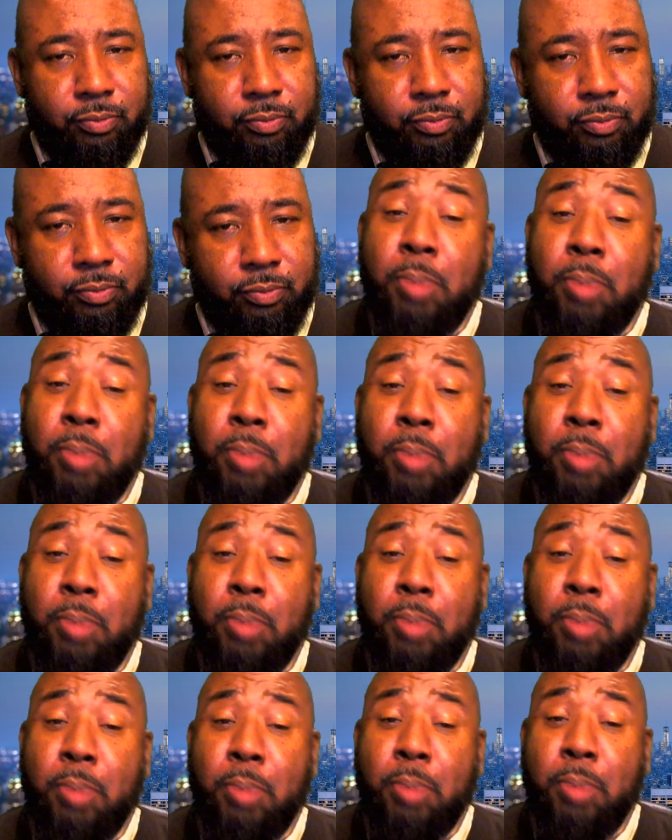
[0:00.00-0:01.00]
A bunch of
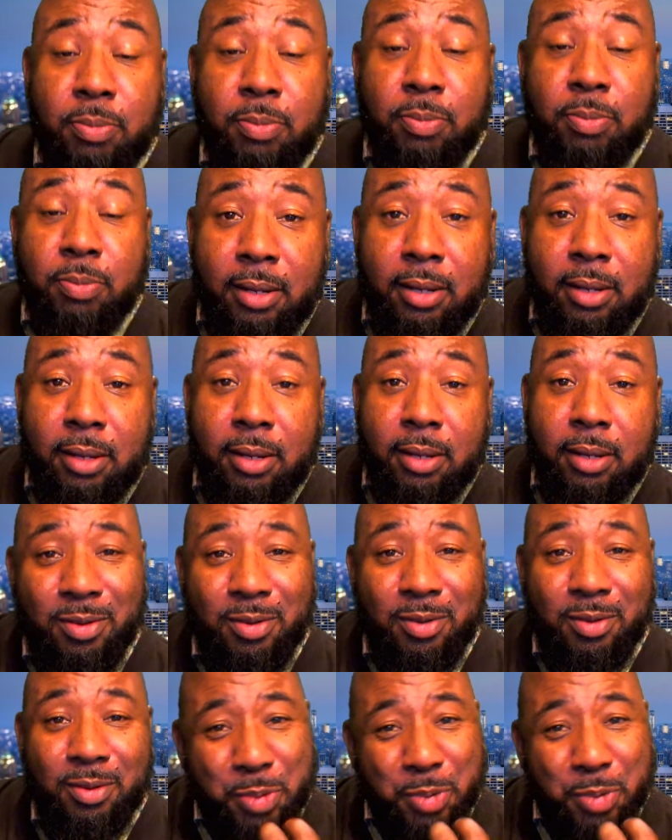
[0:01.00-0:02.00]
hypocrites, man.
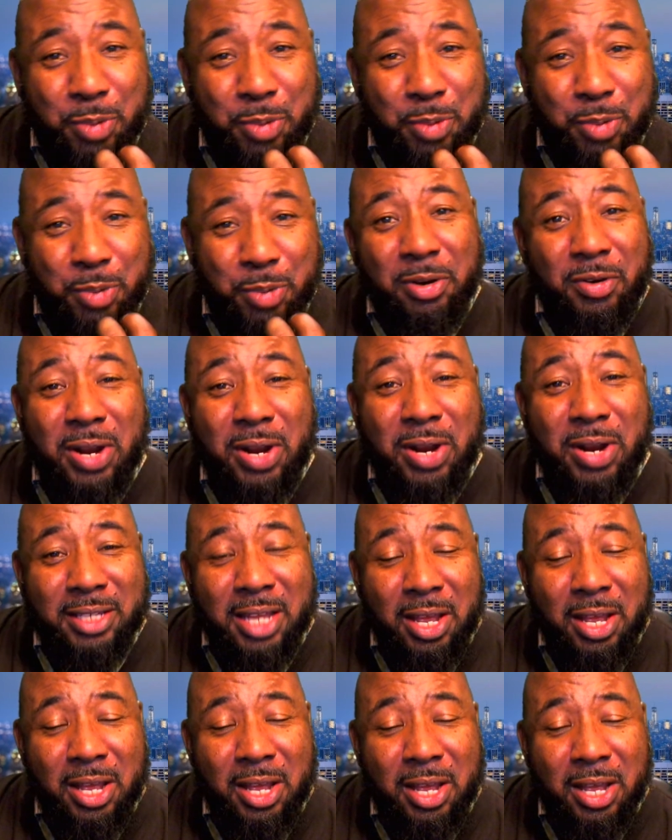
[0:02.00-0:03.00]
A bunch of hypocrites.
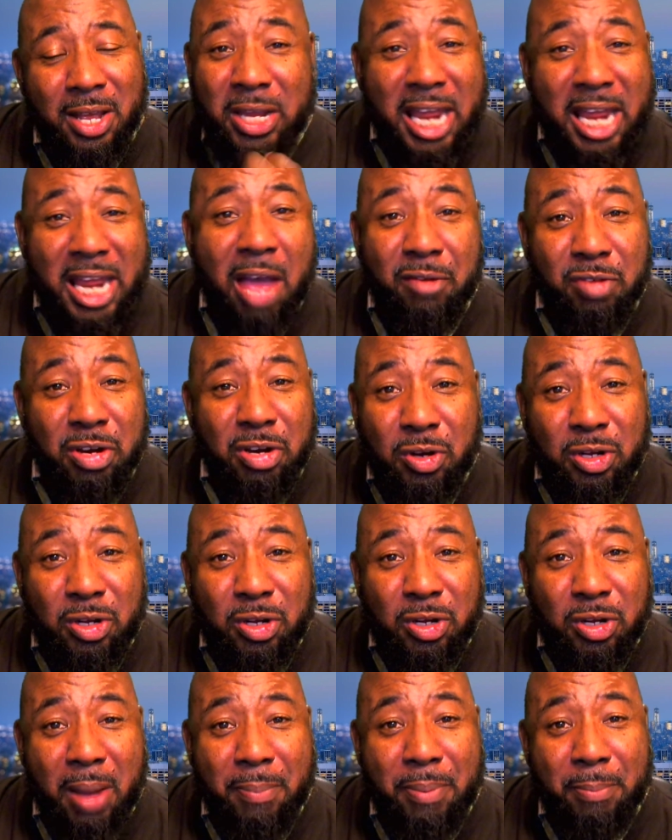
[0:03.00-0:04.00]
We can have a nuclear
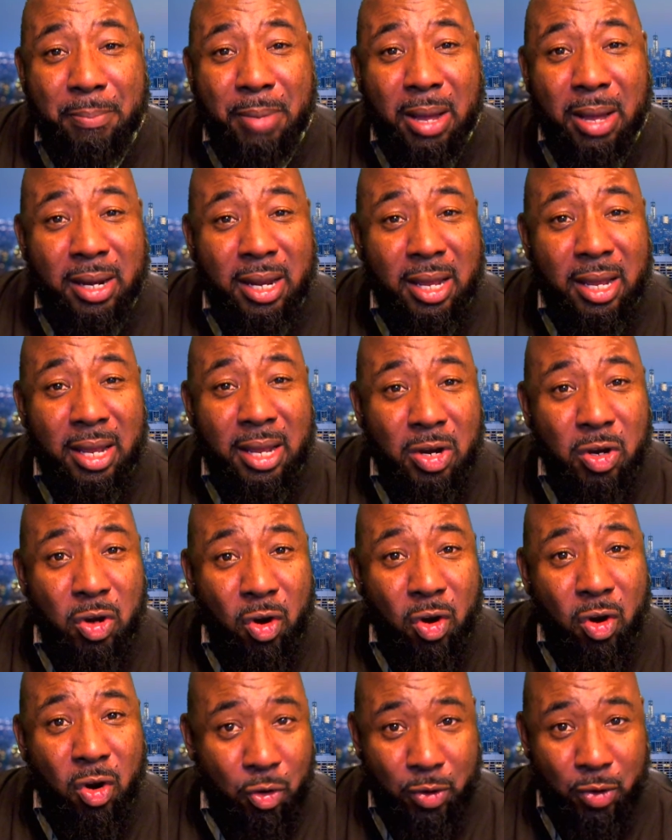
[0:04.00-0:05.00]
weapon, but
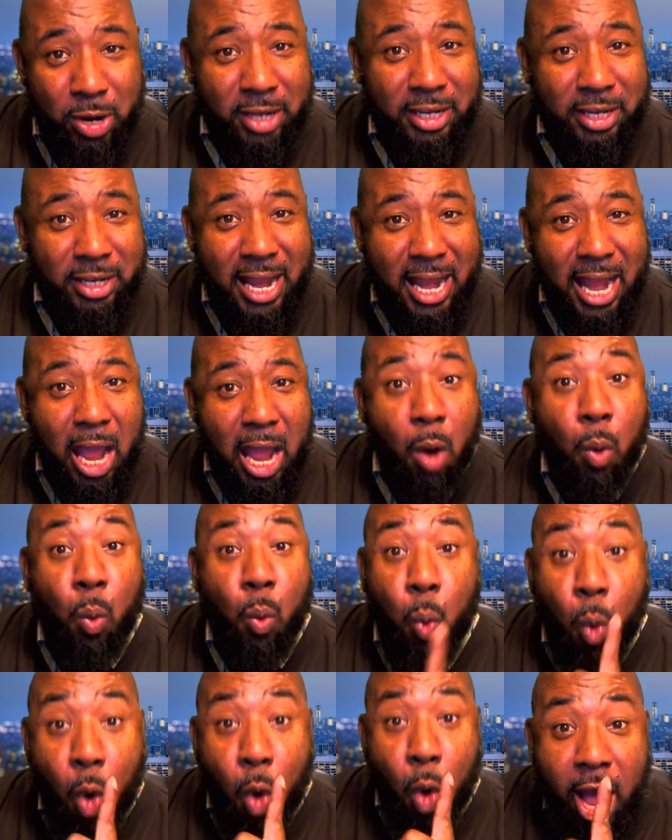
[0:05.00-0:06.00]
North Korea can't have
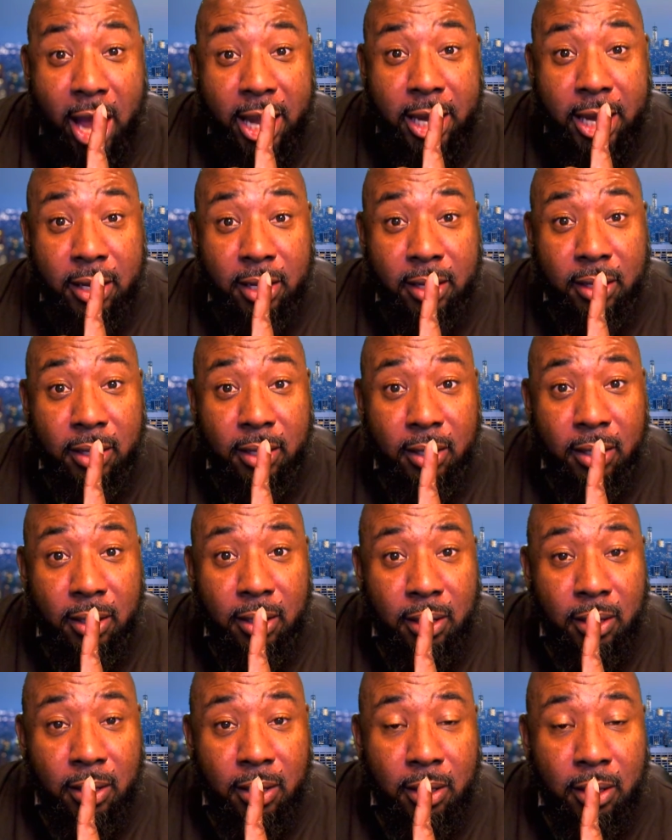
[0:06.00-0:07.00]
one?
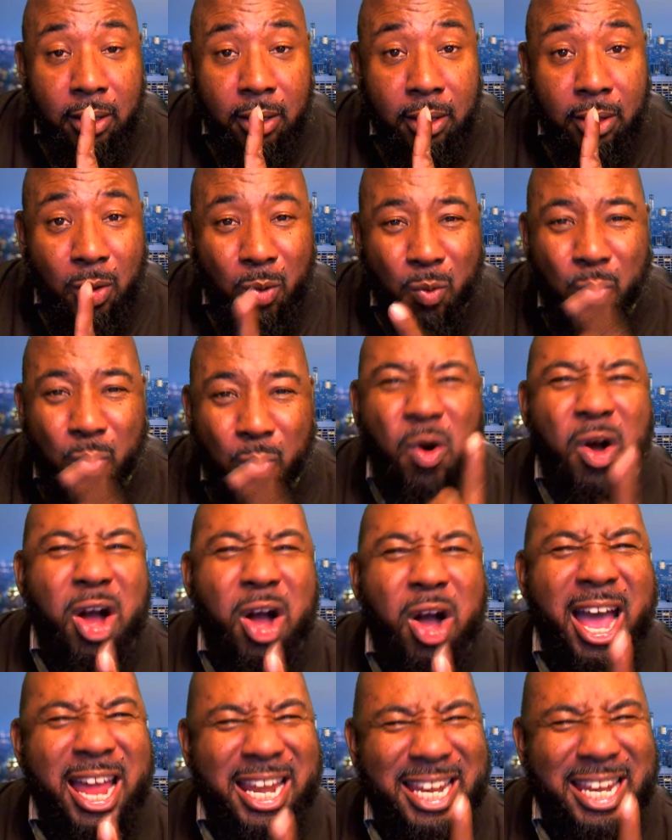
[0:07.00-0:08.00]

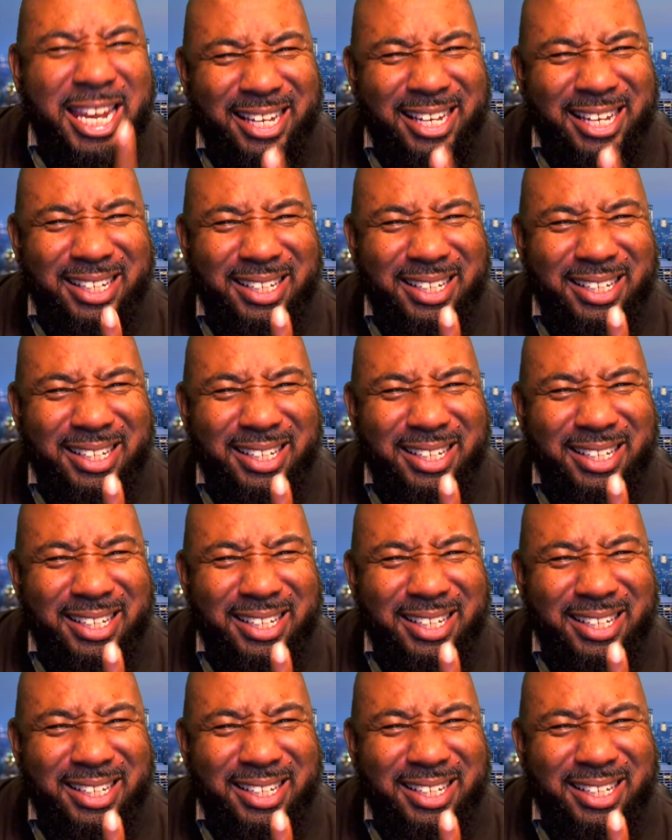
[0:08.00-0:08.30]
One.